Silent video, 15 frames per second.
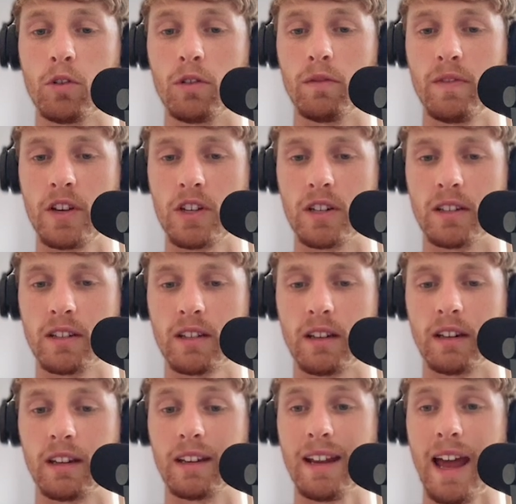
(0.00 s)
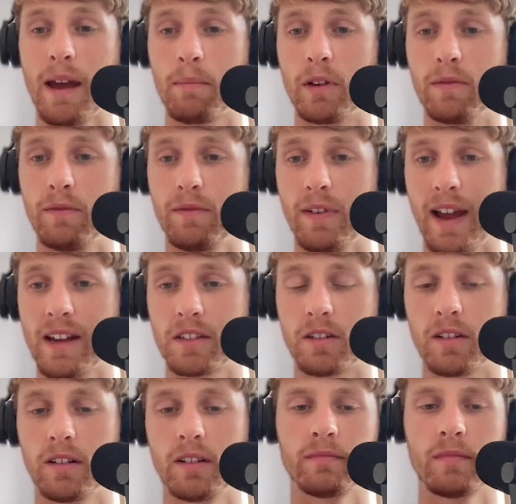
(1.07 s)
efficient and can happen
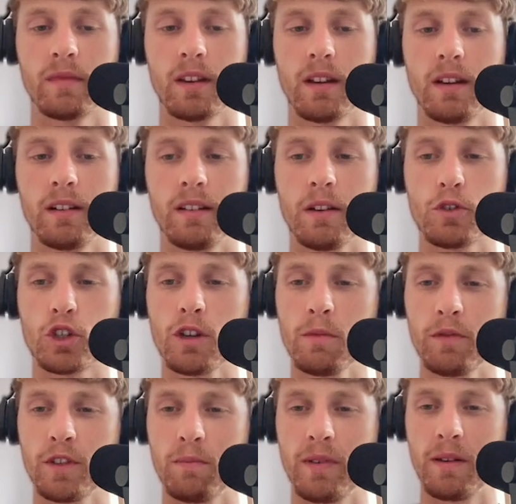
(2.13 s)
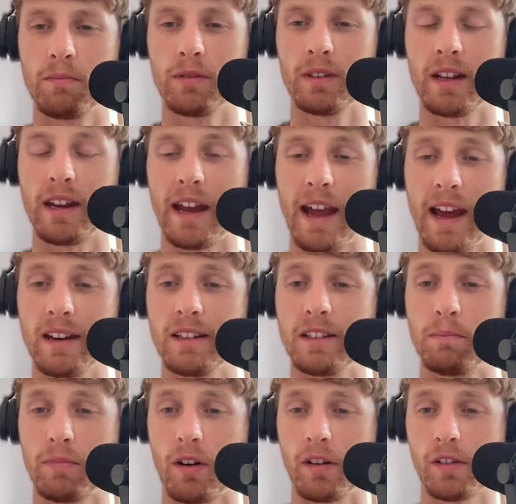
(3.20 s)
faster. Now, some of the people that
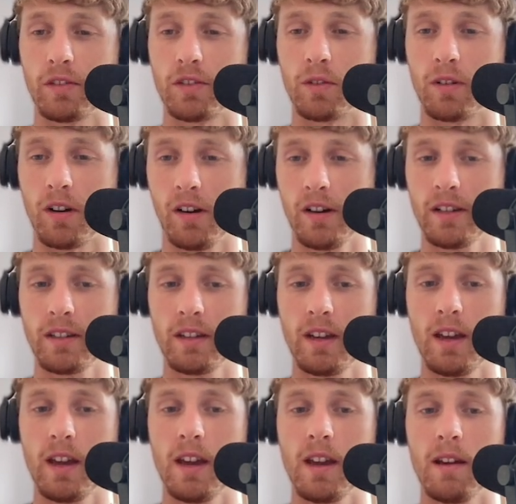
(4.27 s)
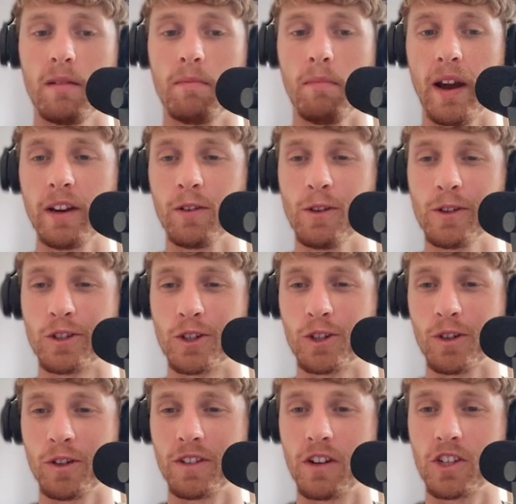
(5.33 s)
added products to cart might also
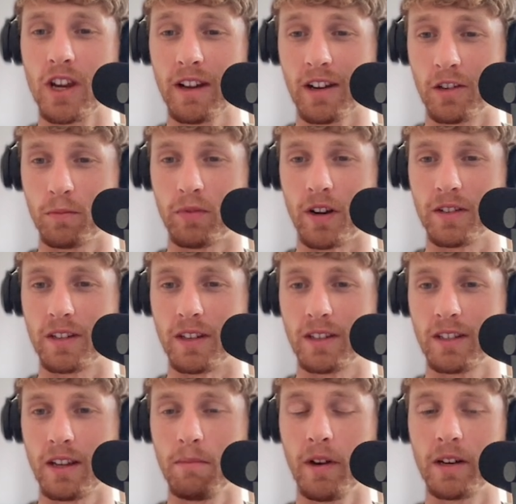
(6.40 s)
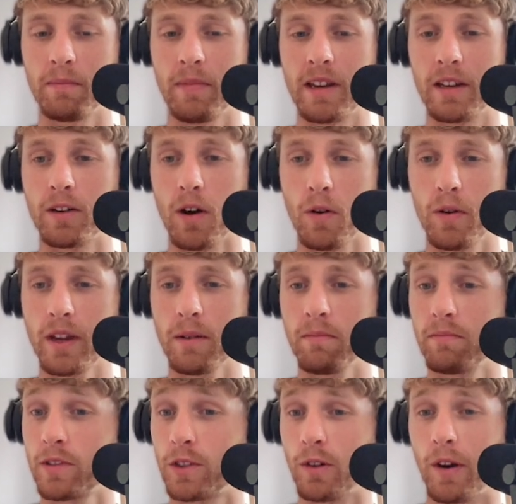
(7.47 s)
start the checkout process. They might be
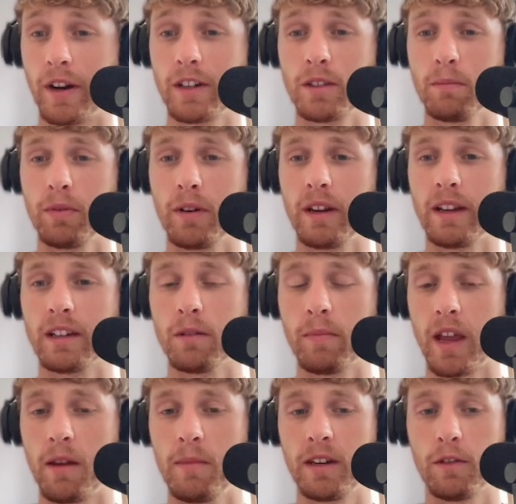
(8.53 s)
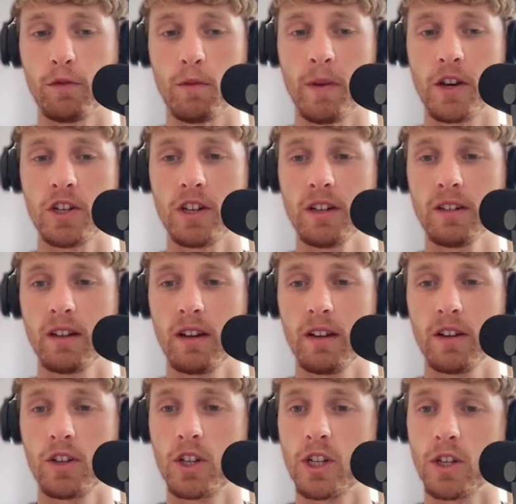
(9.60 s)
starting to putting in their payment information.
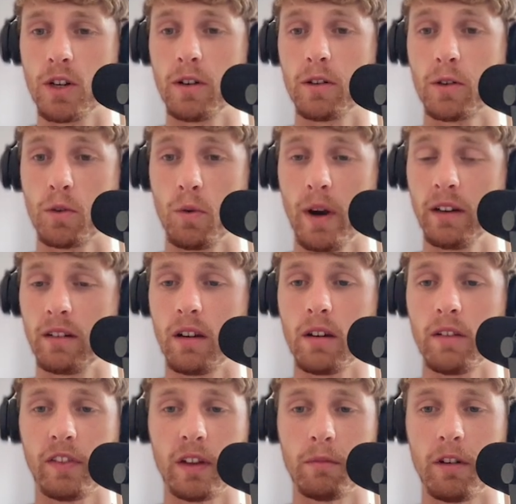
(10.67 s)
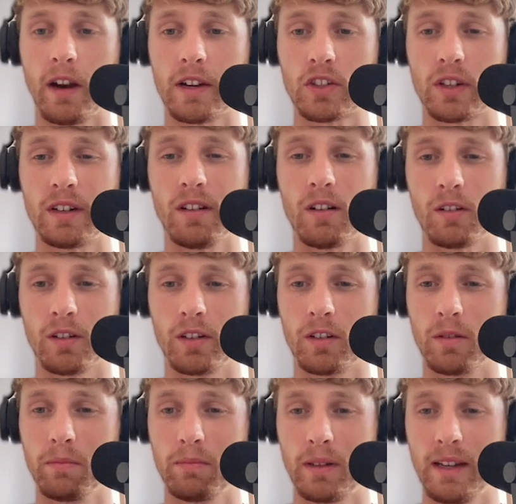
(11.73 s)
Sure, quite a lot of them are actually not going
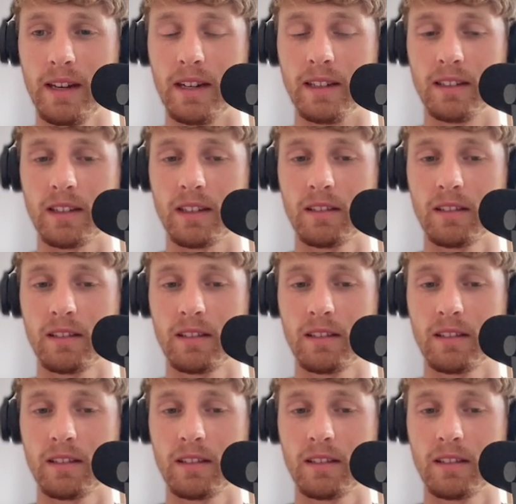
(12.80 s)
to complete it.